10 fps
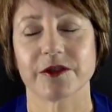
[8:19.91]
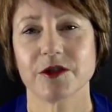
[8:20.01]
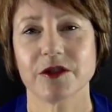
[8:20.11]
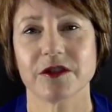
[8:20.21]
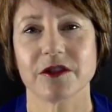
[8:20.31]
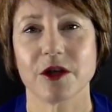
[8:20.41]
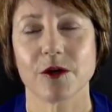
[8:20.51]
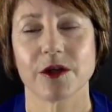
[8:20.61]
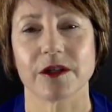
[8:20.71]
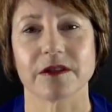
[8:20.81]
So just
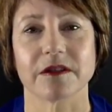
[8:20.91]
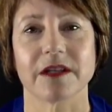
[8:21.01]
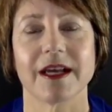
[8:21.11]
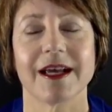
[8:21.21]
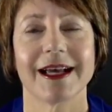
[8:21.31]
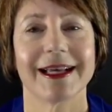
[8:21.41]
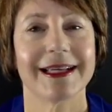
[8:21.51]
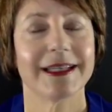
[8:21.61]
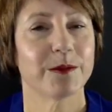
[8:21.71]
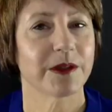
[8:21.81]
notice
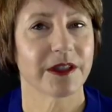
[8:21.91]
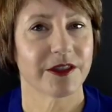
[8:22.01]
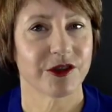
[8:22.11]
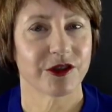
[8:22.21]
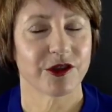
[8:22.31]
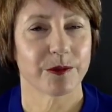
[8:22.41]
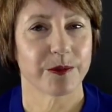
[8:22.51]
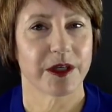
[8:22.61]
any relationship